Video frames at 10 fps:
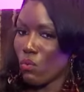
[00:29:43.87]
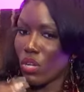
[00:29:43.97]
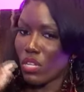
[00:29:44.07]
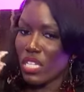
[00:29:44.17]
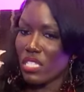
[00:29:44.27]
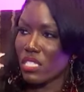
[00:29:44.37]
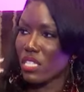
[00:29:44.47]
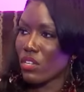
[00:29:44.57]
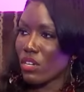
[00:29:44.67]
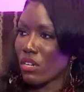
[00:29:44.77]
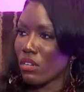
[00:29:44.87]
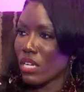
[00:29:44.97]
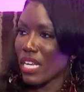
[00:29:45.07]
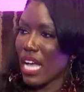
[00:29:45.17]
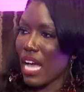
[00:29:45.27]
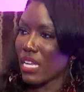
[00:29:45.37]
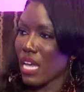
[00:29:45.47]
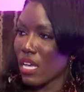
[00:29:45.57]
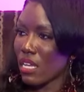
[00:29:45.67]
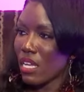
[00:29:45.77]
will consider
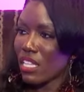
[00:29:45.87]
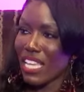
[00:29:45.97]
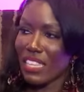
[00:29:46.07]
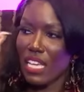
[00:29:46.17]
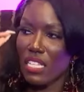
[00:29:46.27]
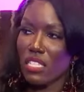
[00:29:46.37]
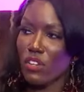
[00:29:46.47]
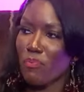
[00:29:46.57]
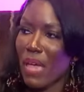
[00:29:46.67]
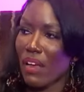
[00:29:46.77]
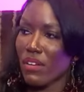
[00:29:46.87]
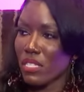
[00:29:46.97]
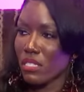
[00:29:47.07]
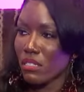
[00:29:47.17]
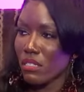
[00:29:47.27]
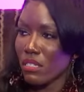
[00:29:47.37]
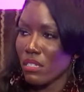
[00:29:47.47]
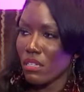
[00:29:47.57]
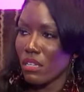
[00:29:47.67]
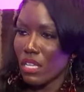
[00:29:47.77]
Ghana like they consider Paris,
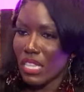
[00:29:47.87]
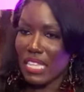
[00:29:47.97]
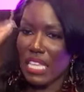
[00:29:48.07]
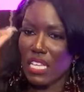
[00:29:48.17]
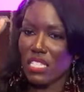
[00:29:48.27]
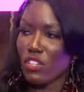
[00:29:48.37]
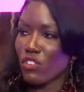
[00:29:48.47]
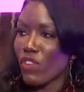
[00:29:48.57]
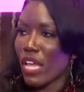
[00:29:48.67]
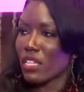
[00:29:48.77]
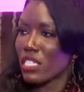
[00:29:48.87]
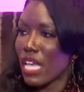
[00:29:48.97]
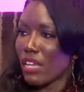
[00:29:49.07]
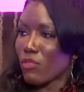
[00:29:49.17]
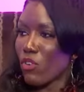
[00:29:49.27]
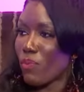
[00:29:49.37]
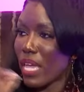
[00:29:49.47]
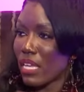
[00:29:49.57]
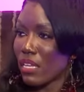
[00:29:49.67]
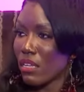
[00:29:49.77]
like they consider Trans-
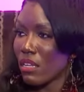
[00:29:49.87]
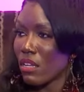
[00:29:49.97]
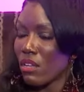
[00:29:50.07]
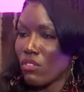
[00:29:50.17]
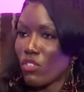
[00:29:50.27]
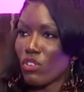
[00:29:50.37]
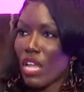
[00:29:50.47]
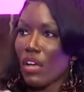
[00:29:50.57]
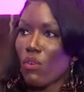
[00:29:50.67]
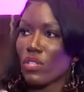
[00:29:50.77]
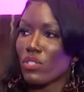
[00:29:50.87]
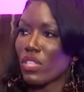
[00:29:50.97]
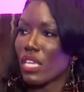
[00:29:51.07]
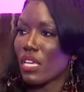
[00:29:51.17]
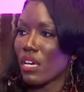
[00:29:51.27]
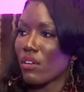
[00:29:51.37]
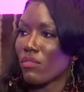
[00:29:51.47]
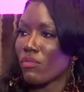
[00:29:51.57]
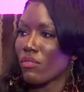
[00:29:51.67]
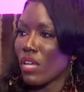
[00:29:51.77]
Saint-Tropez. They're not going to think
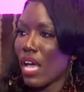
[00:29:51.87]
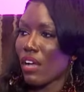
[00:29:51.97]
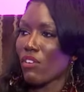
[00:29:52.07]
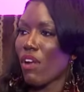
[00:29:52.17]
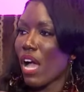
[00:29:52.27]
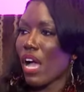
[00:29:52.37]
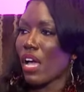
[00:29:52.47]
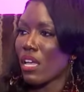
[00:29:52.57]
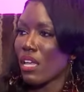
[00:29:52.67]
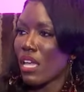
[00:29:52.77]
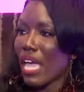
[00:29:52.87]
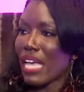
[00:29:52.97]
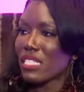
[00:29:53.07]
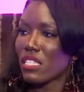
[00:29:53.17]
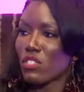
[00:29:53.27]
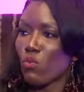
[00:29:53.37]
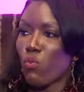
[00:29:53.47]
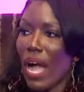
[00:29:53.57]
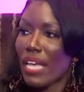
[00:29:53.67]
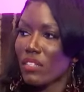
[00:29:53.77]
of Accra as this
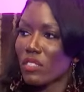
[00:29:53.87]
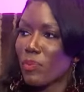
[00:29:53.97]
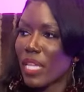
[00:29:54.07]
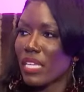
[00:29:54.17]
wild